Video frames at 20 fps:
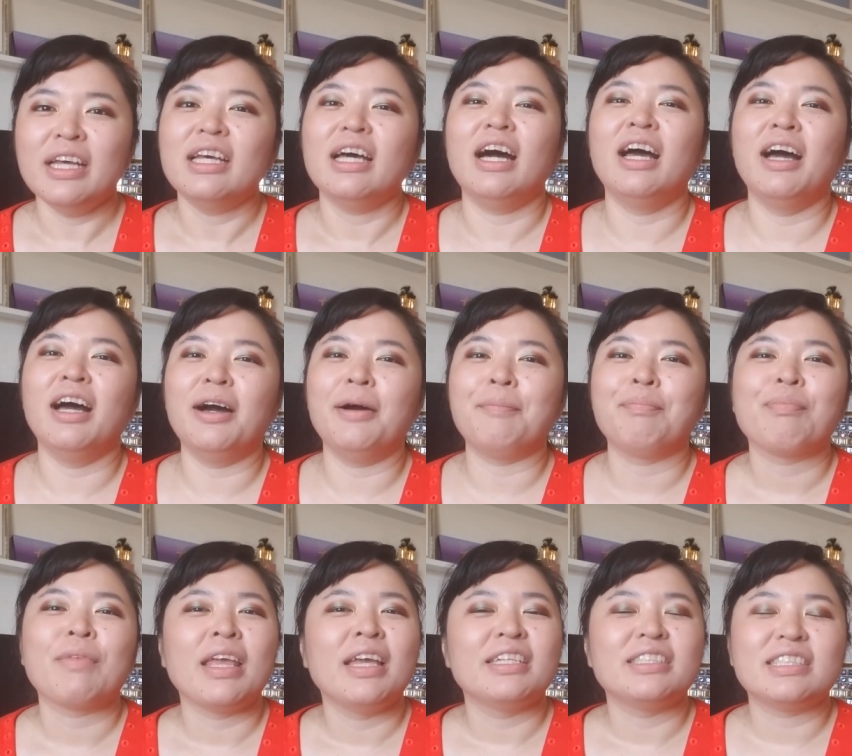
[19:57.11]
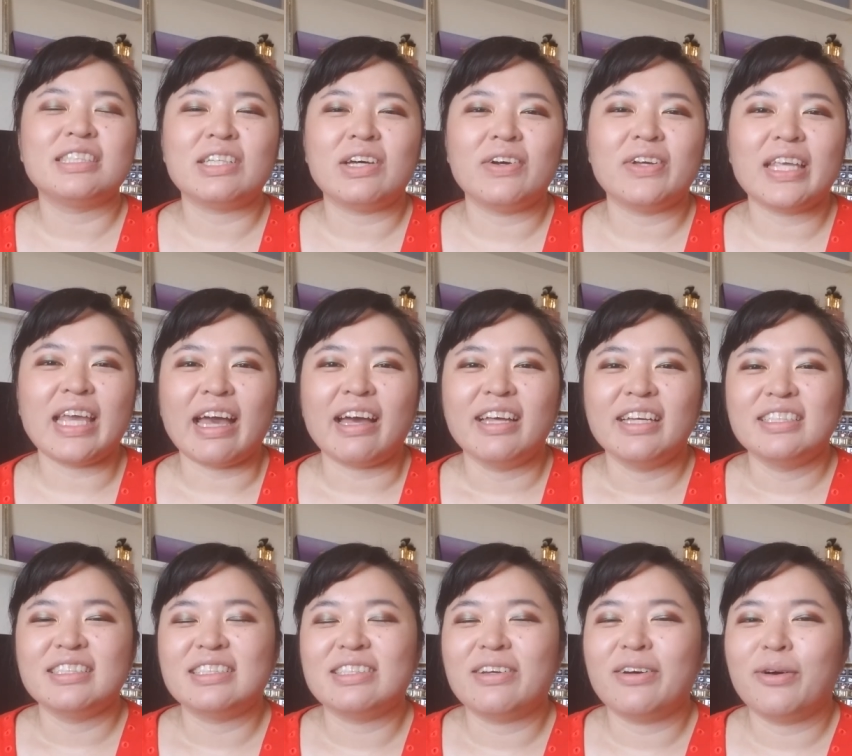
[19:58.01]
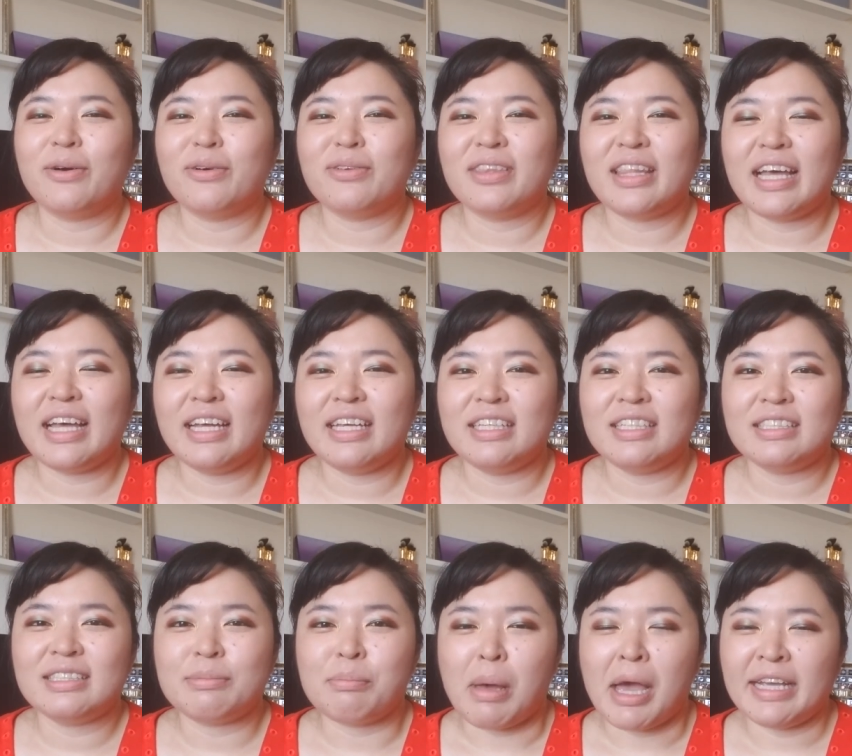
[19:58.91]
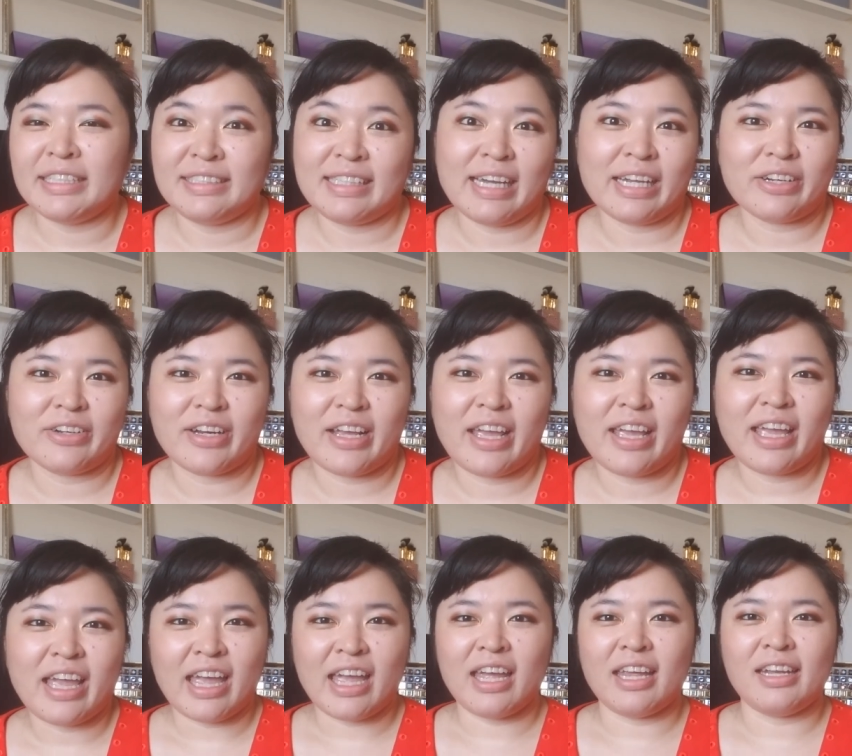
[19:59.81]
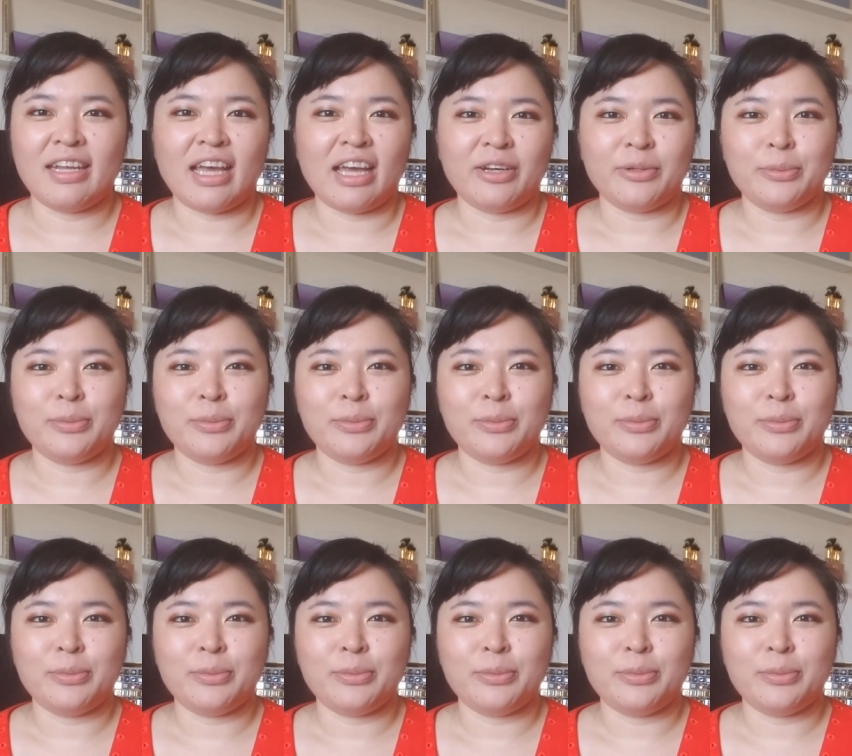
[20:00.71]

Um, so yeah, so that is my Saturday, and I